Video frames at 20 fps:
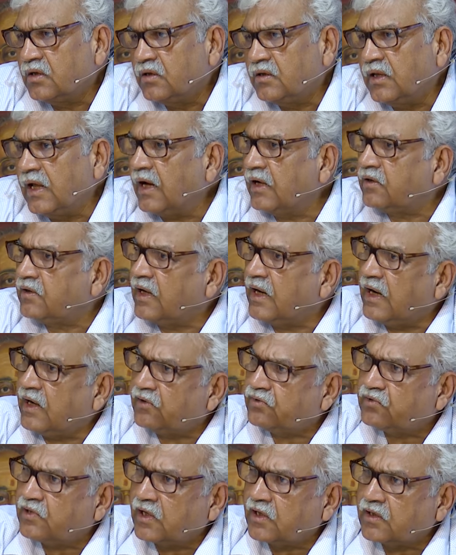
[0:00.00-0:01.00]
that had
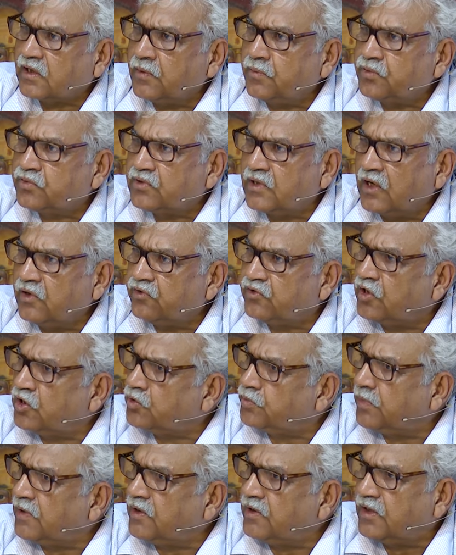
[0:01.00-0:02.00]
circumstances
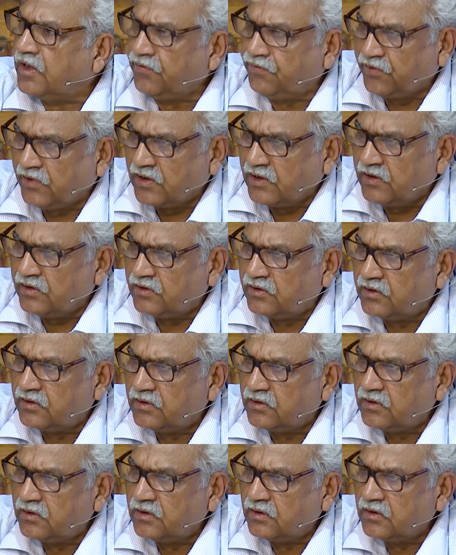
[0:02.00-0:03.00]
been different,
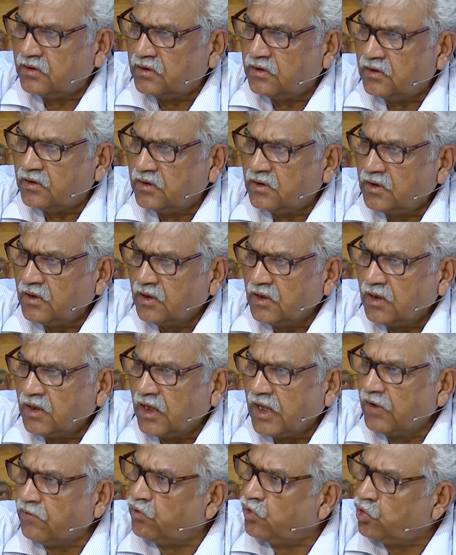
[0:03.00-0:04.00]

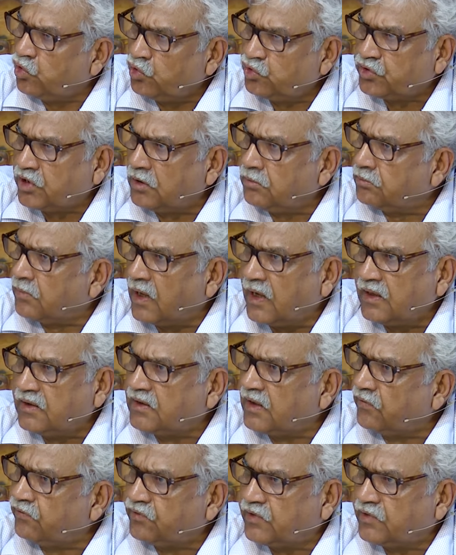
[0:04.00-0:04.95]
evolution might have